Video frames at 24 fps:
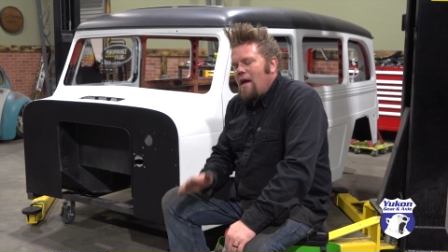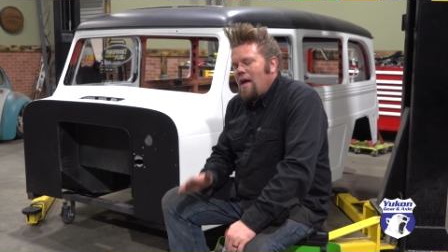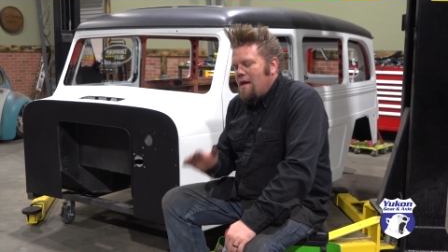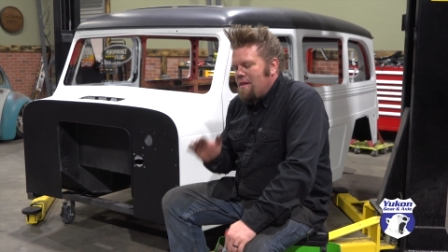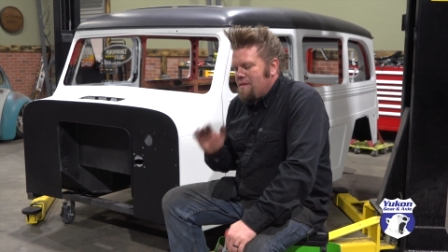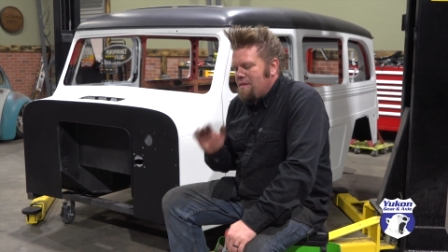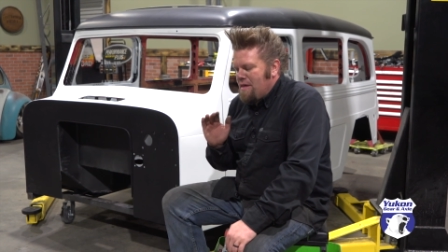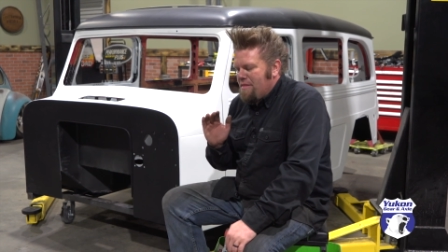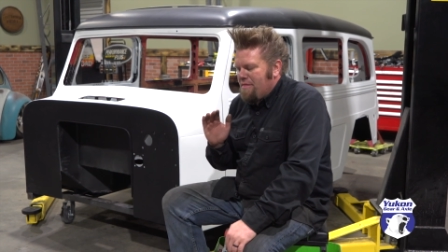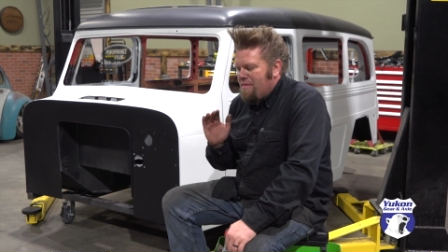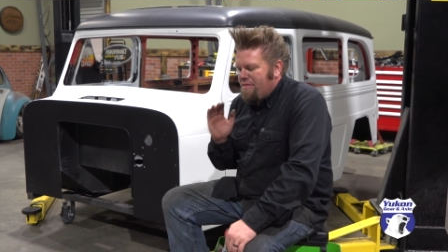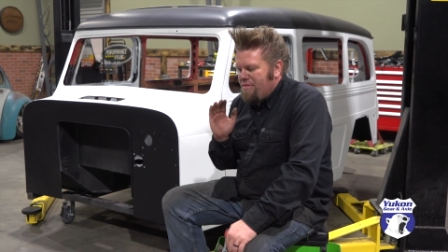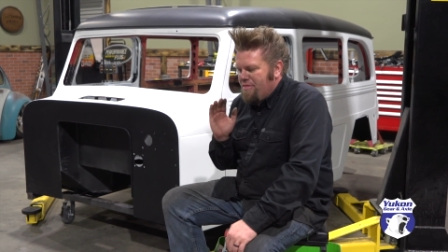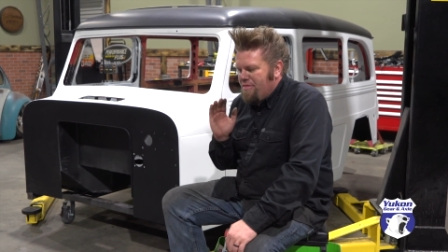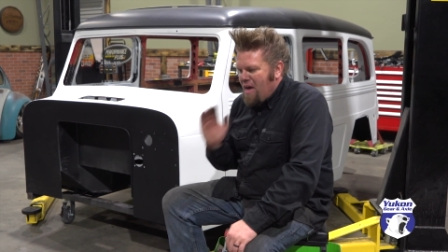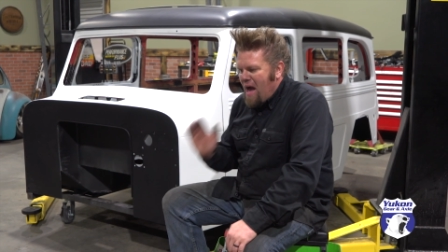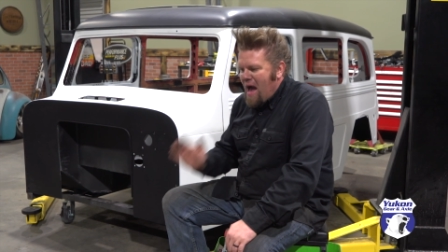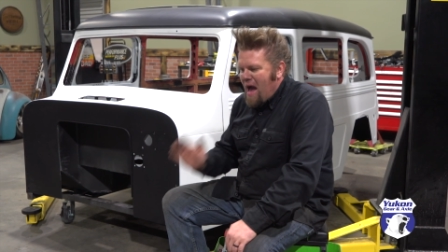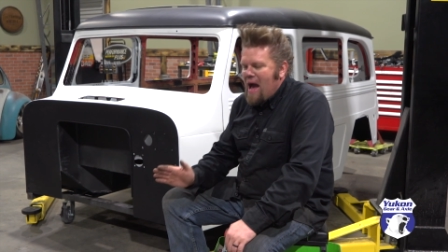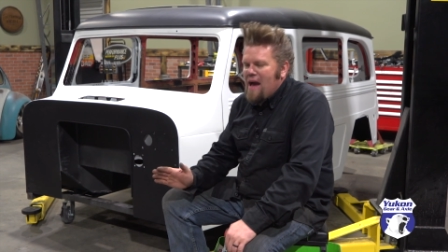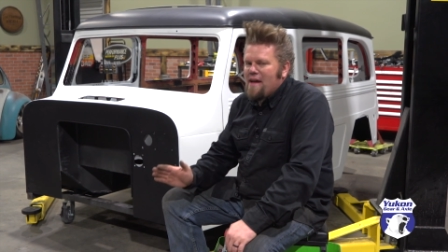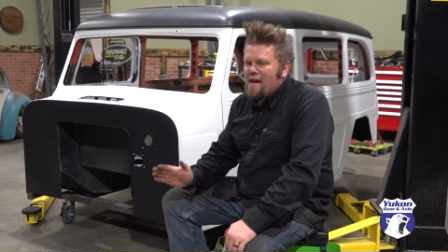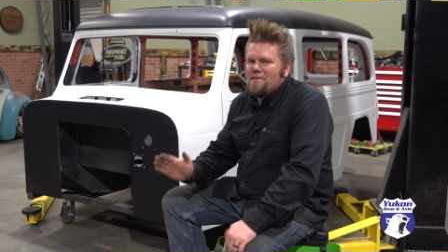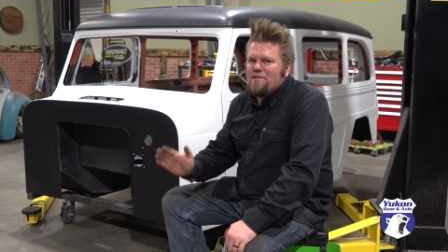and then
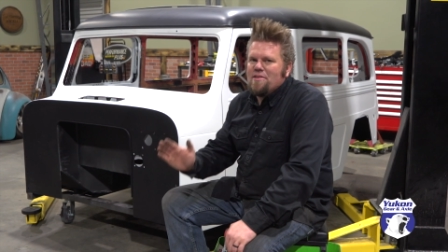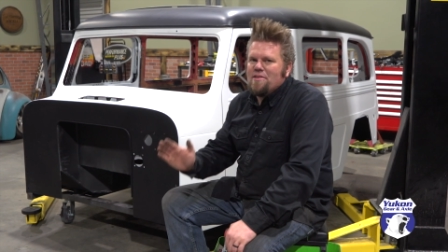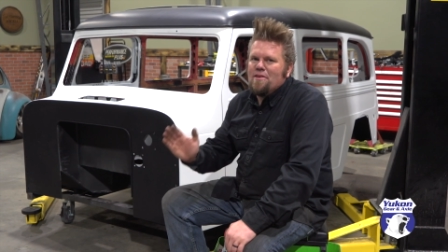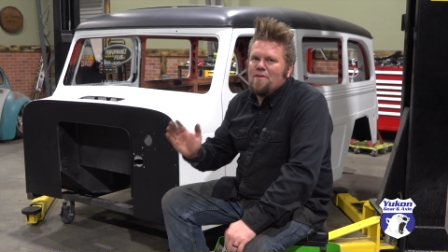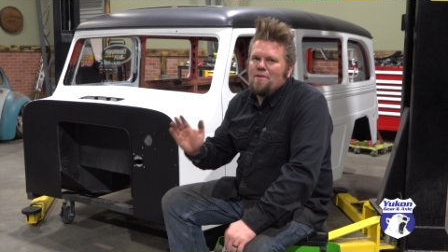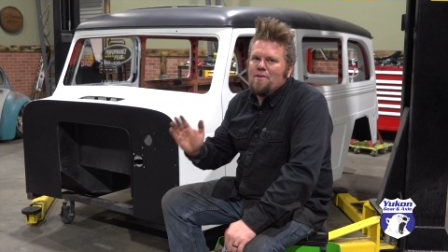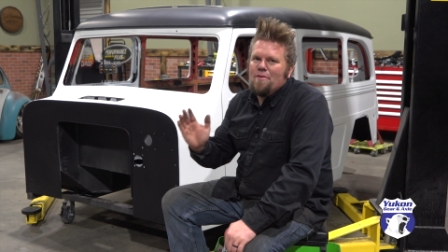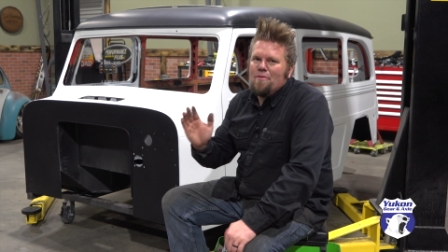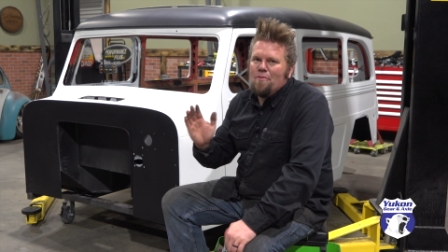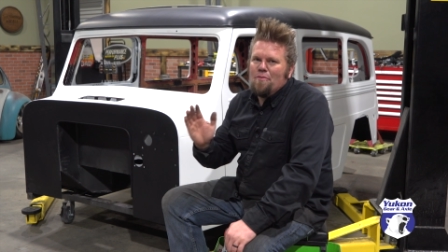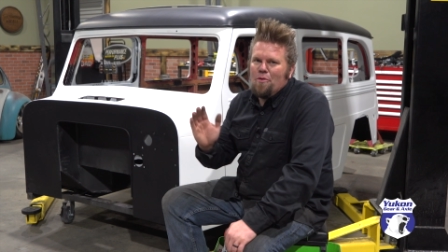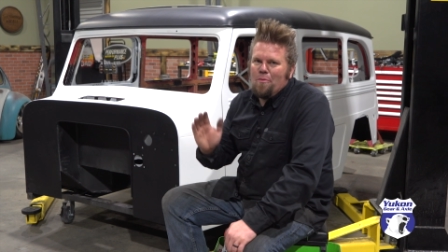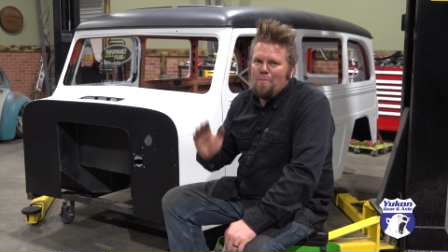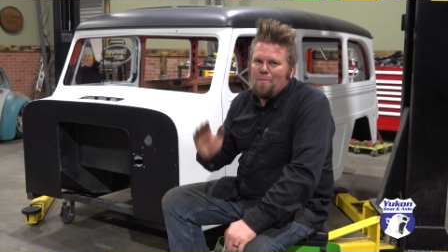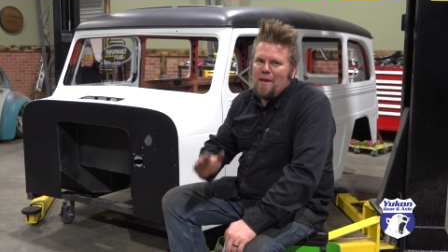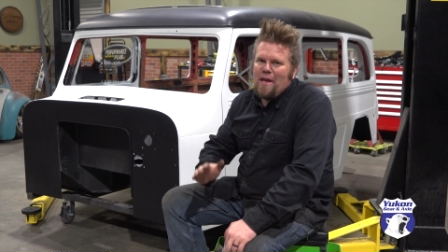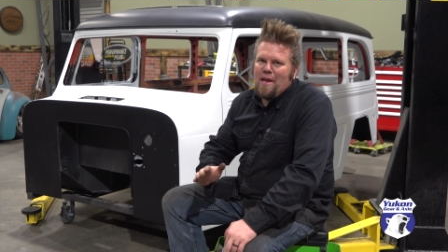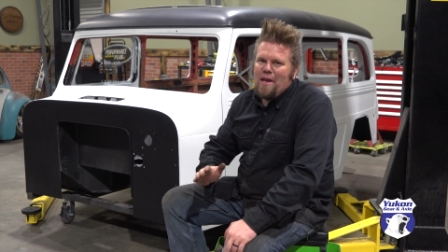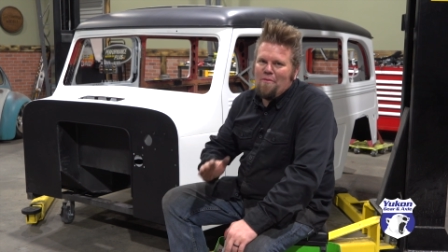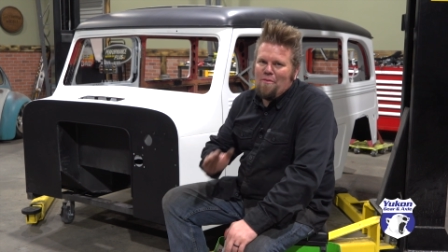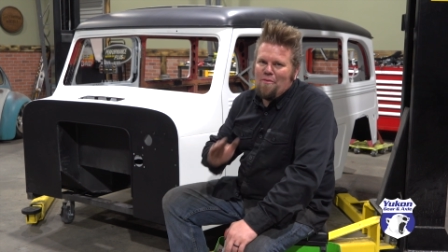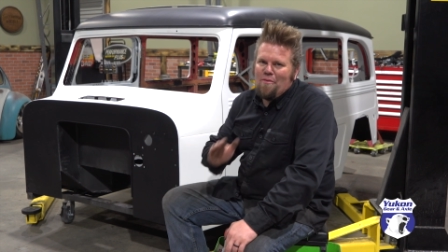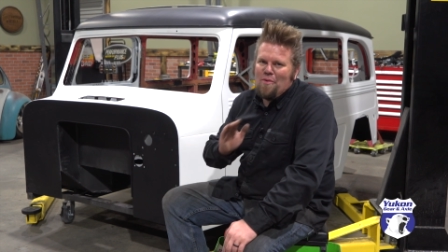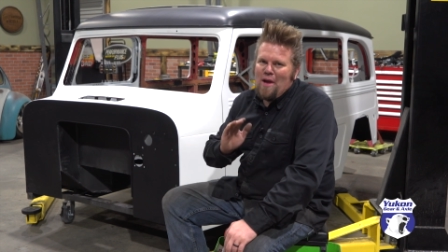that will
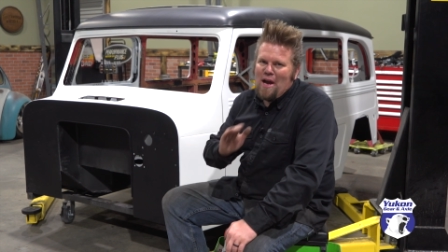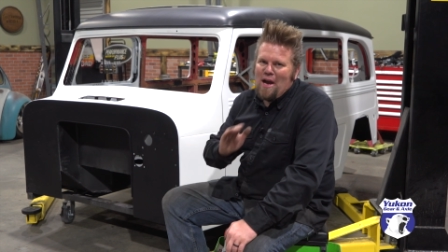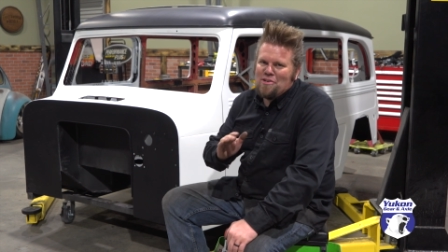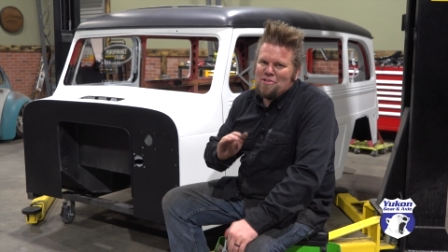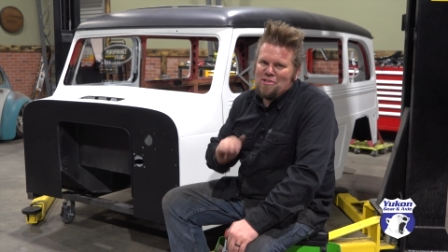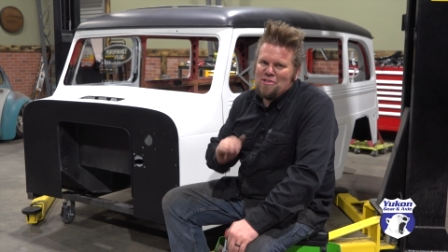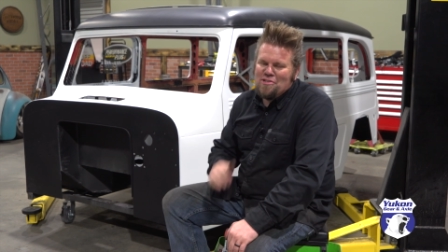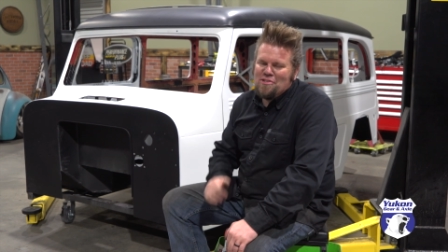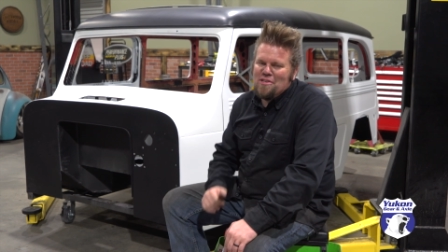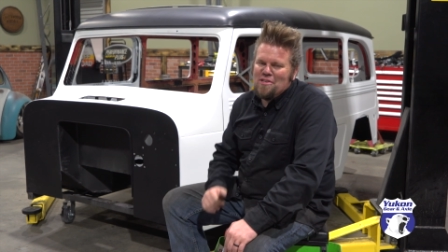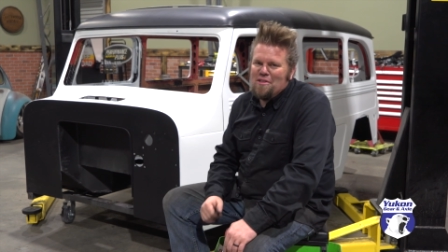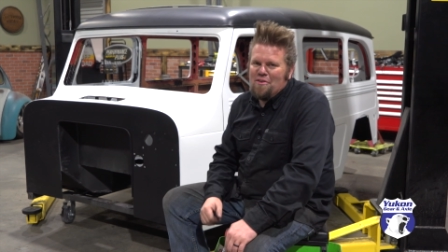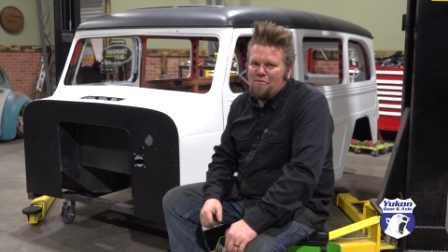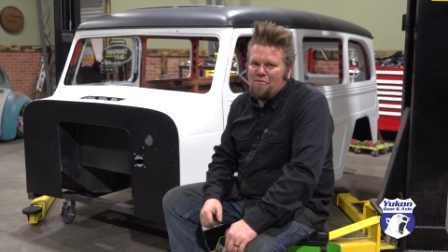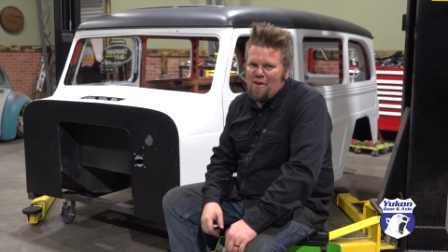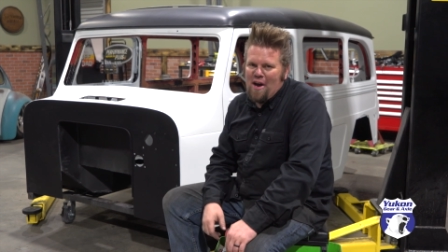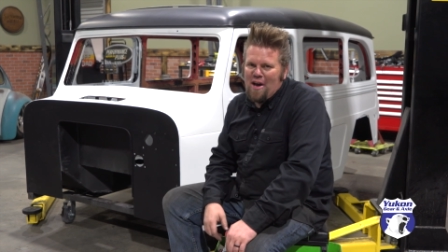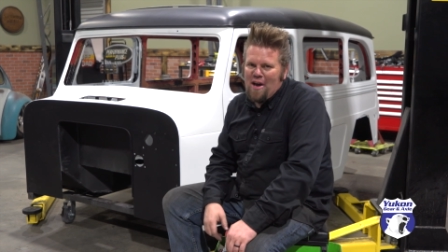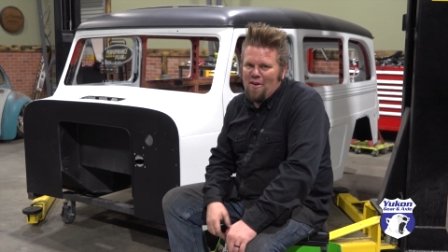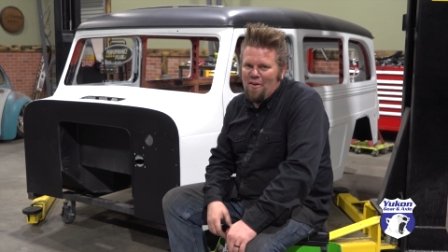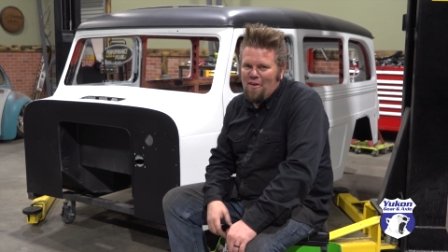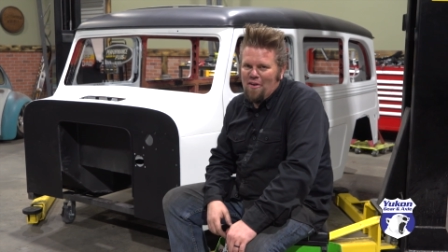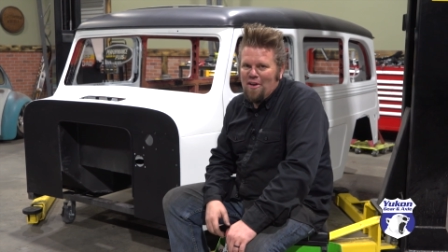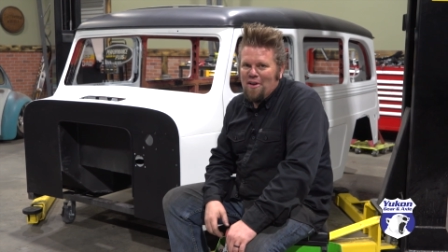be when we actually see the
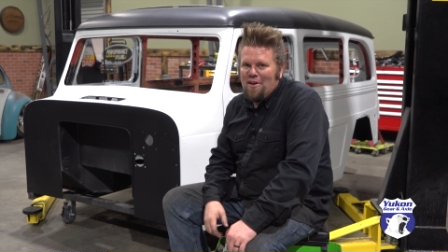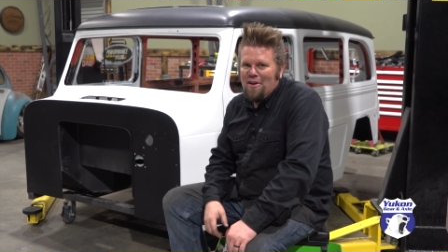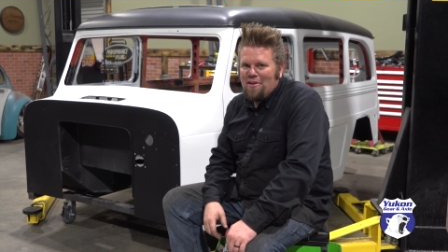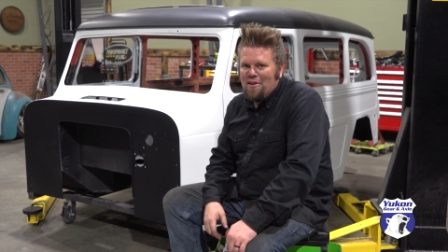final